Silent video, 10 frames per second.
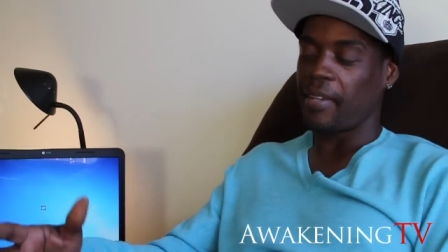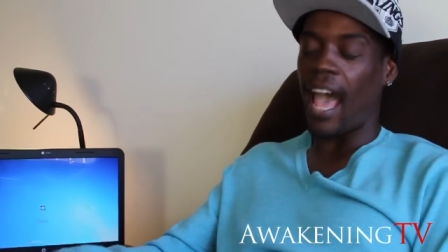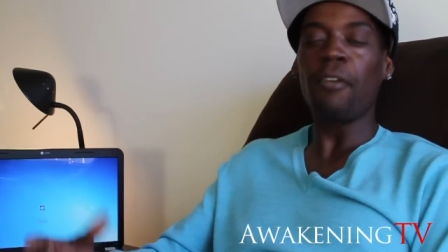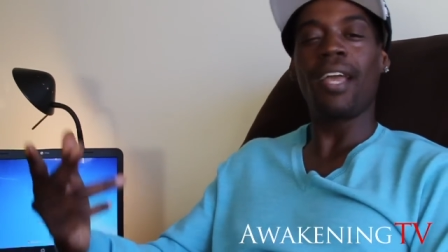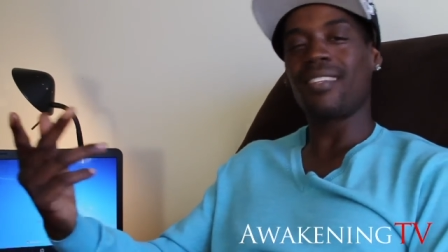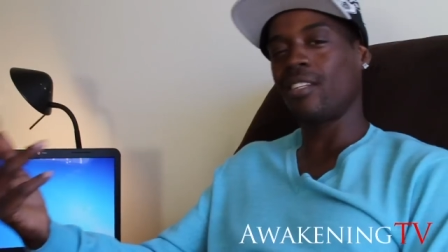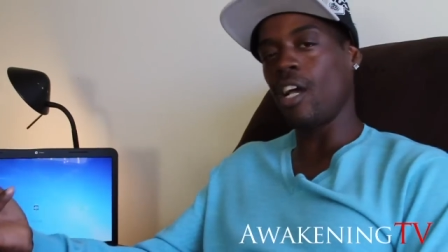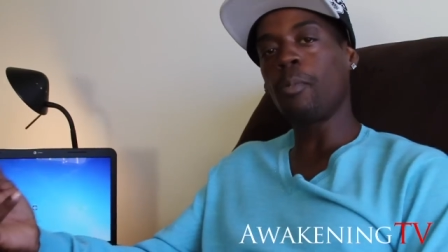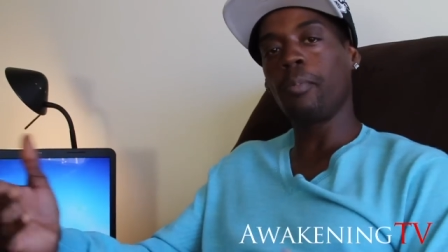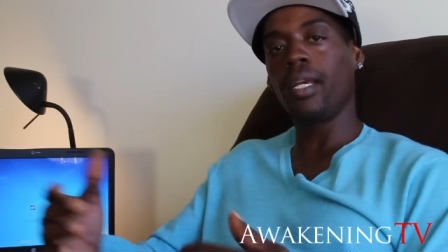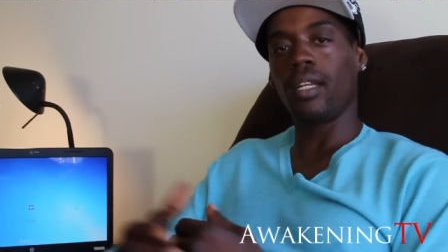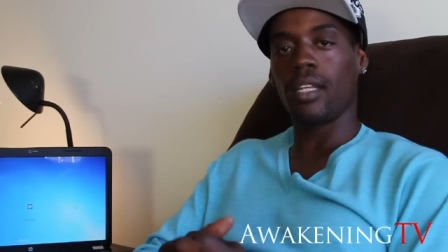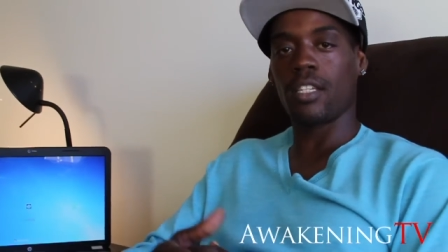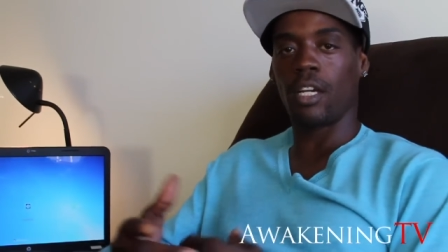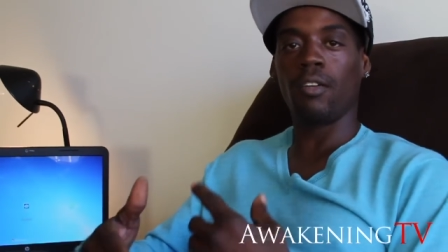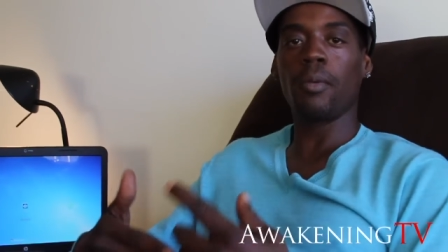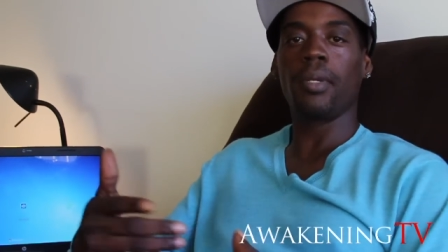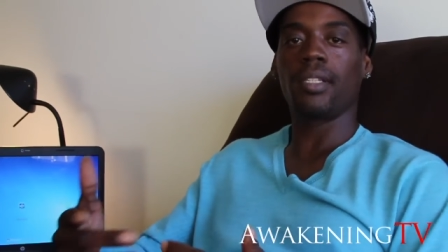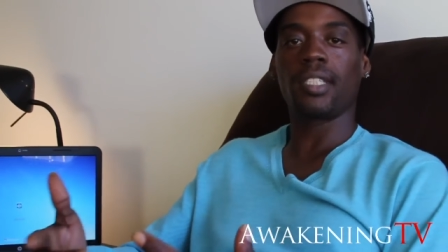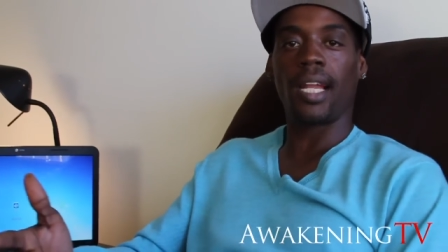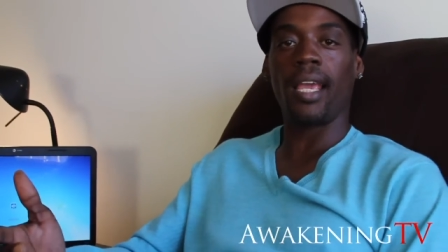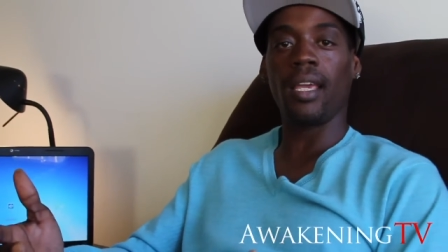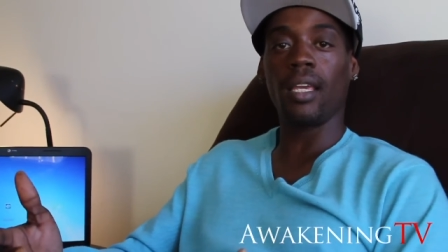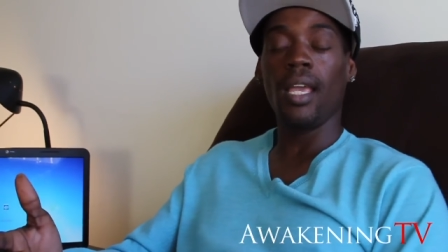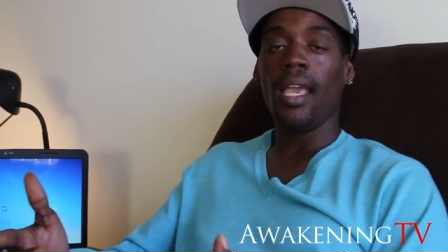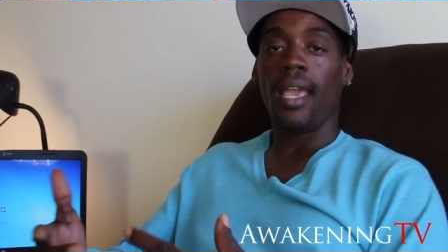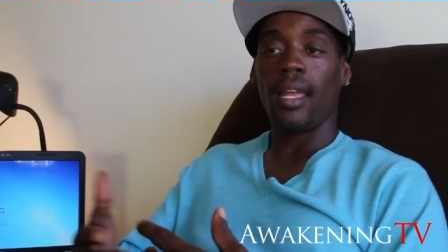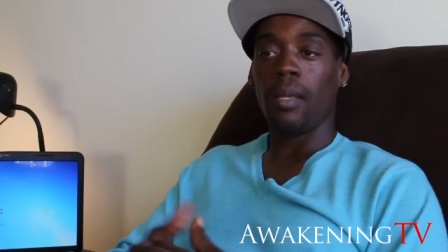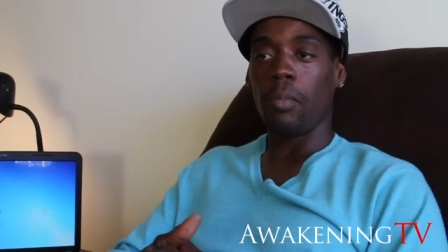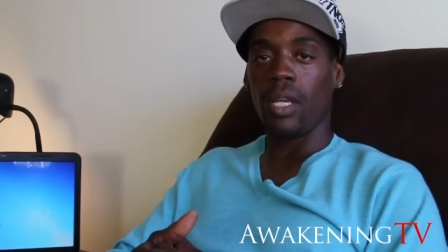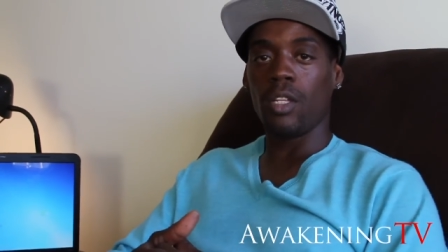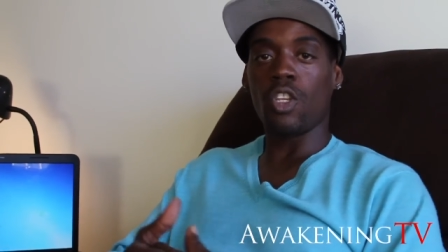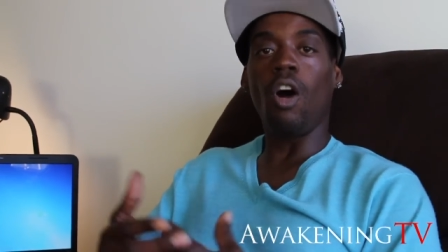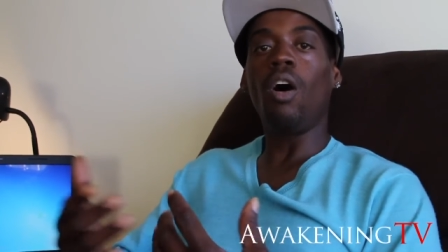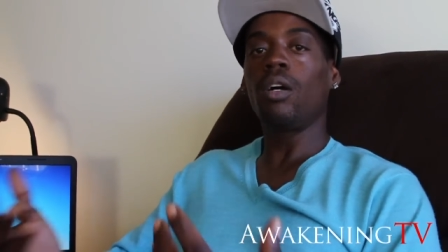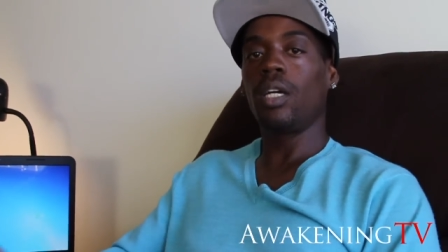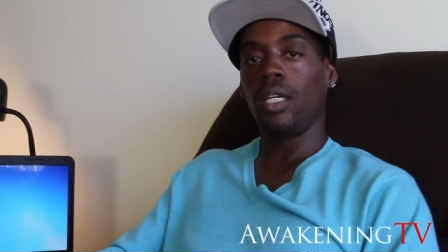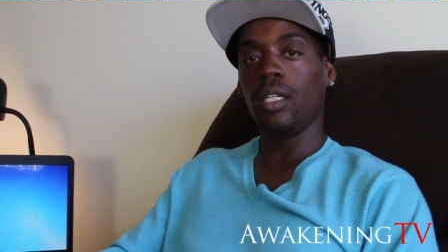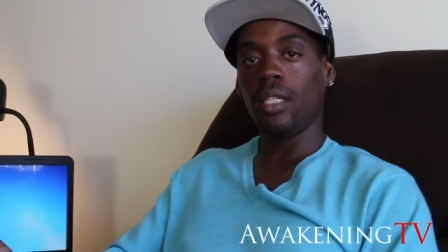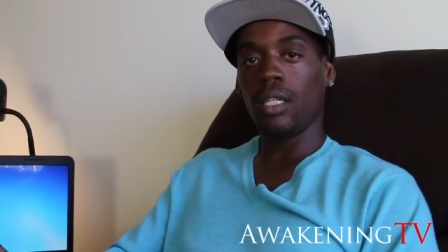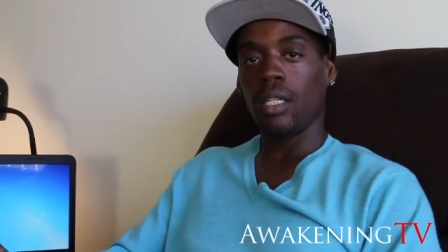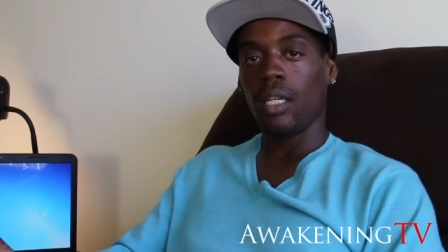Irie has a double meaning. It's a Caribbean slang, and it means all good,